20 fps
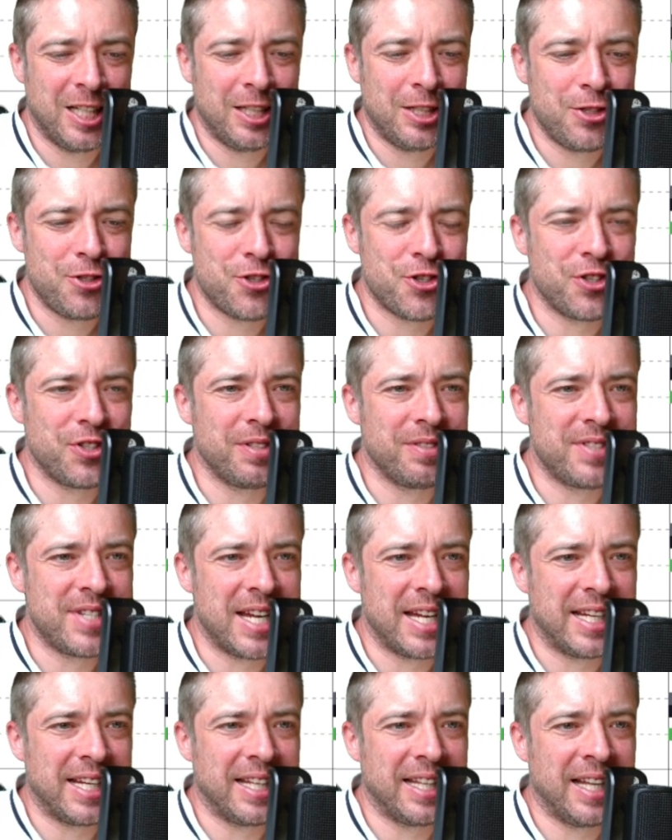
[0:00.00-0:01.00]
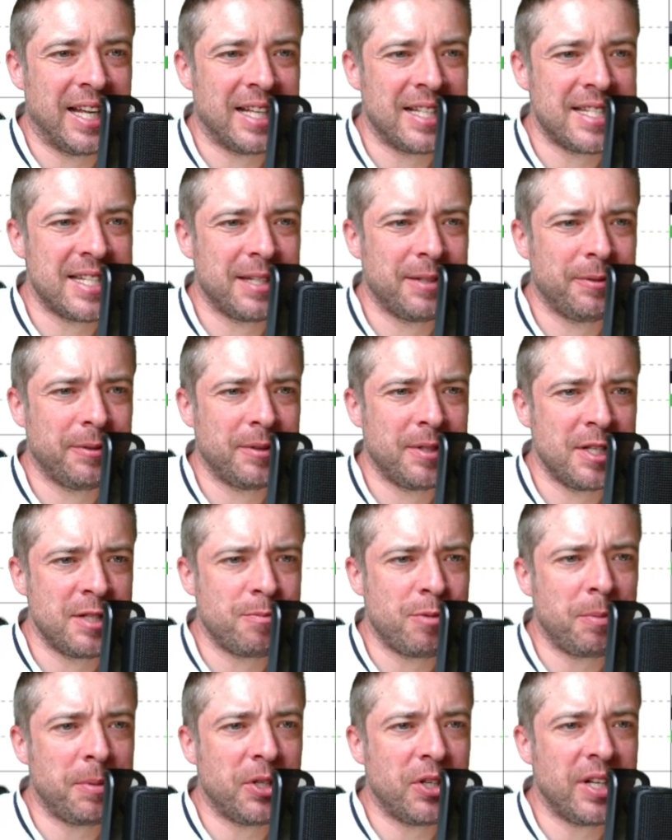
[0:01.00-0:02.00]
shouldn't have taken that. It's
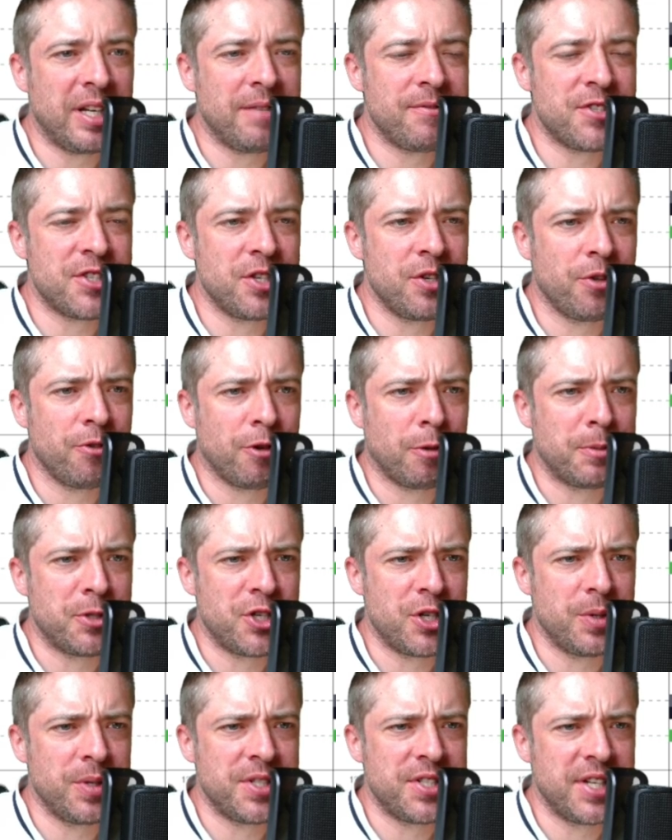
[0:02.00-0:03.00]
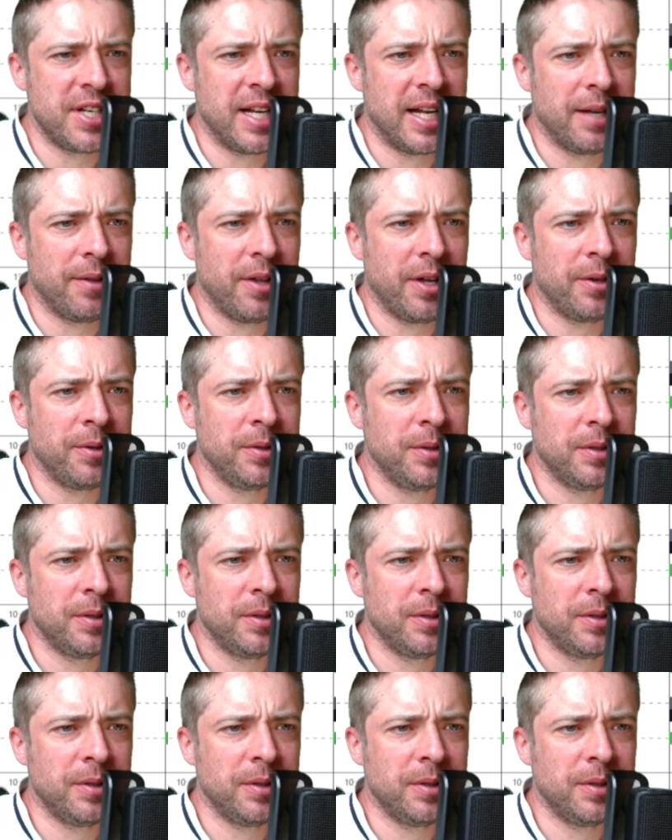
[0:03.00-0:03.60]
probably going to give us another opportunity now though.